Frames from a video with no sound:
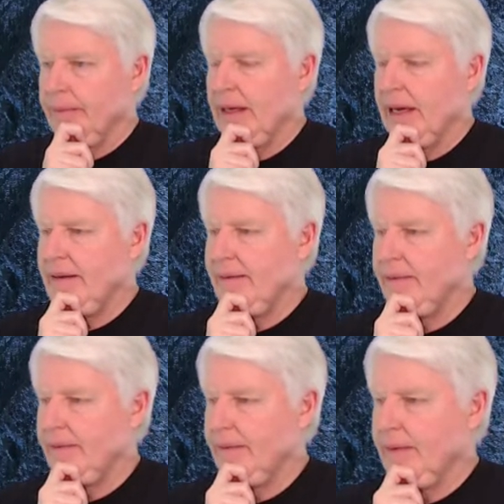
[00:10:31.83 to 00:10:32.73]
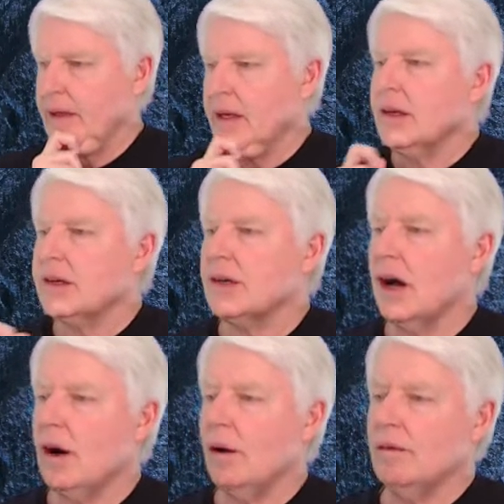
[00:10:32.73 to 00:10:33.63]
Okay?
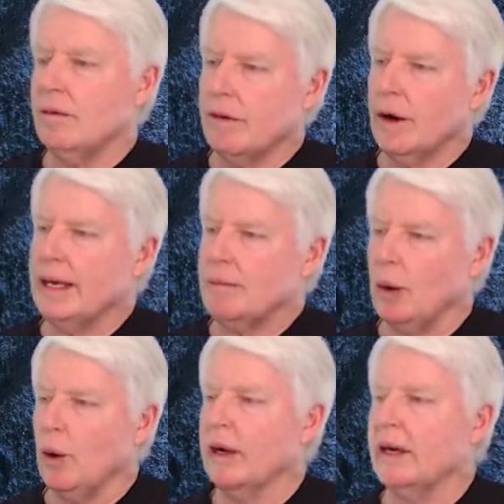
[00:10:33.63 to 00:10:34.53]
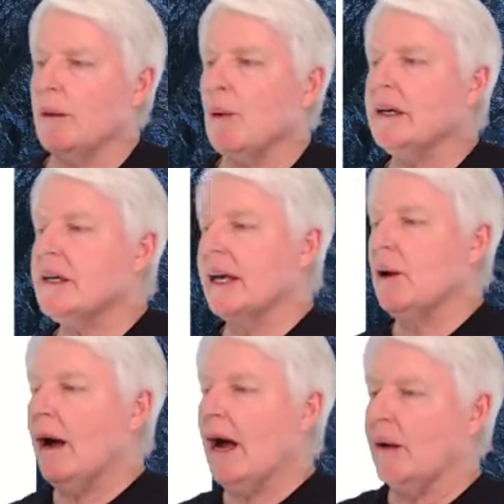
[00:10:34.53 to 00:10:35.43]
So, very important. I want you to
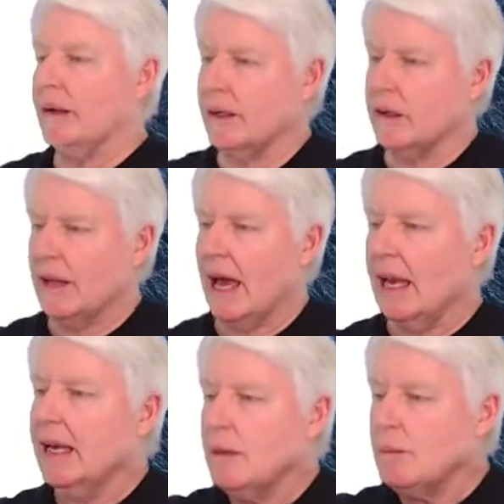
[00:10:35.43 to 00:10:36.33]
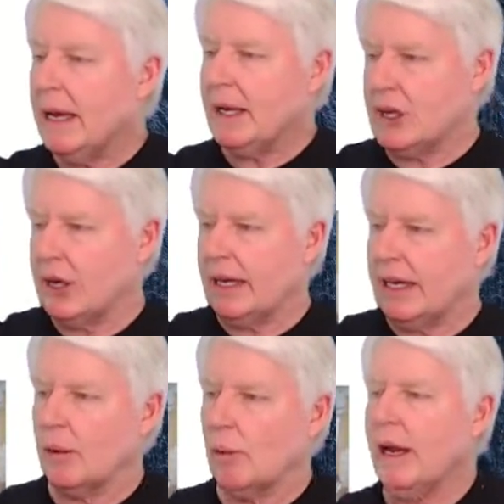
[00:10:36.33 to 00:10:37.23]
go out and do that. Make sure you
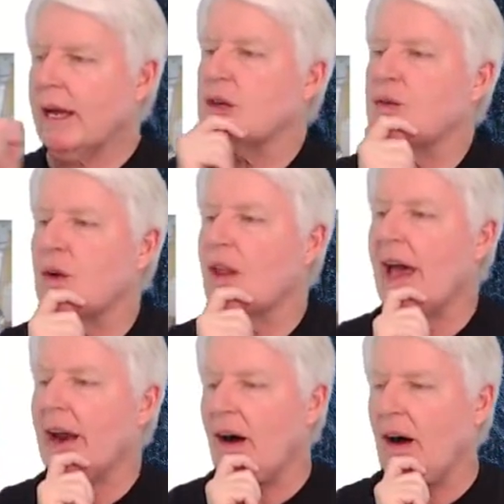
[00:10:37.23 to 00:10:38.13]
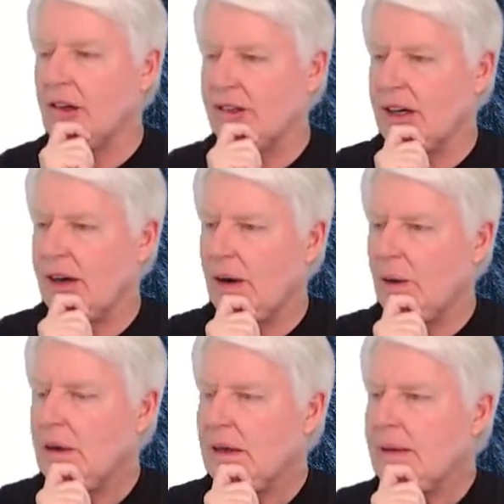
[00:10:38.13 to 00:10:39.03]
get a wrench for that
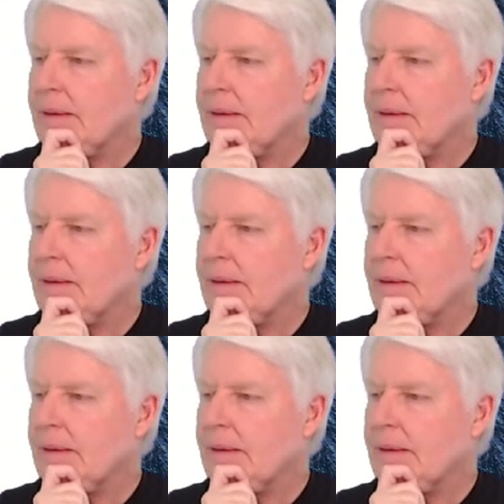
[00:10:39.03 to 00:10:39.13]
also.